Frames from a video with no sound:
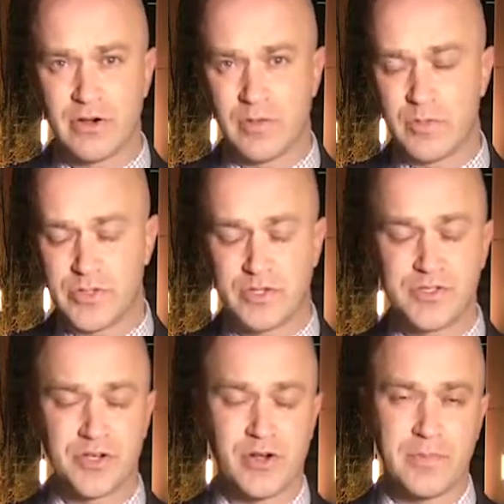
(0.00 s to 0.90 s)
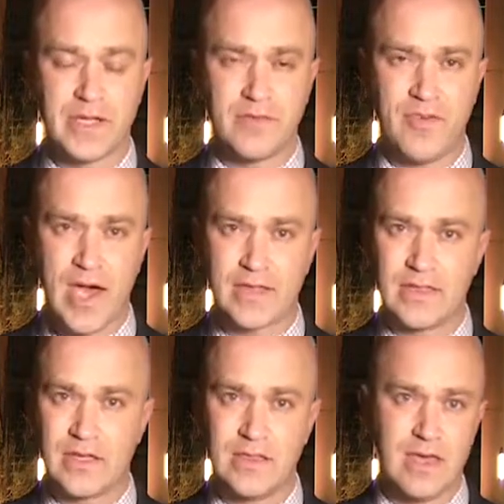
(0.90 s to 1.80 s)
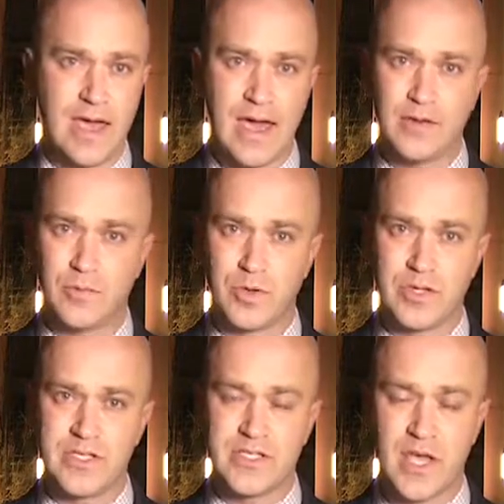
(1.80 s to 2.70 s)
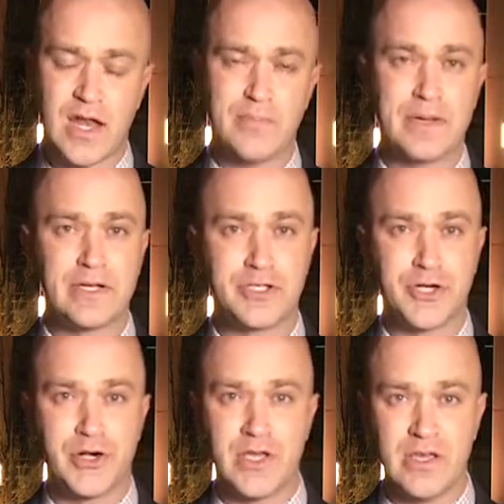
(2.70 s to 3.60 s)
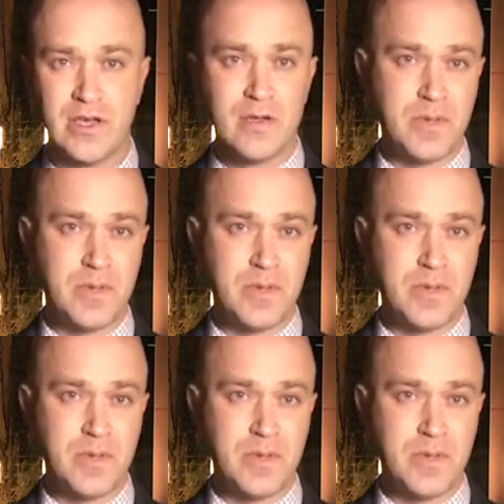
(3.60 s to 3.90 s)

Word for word: hearing was concerned about the fact that they hadn't really set up an attorney,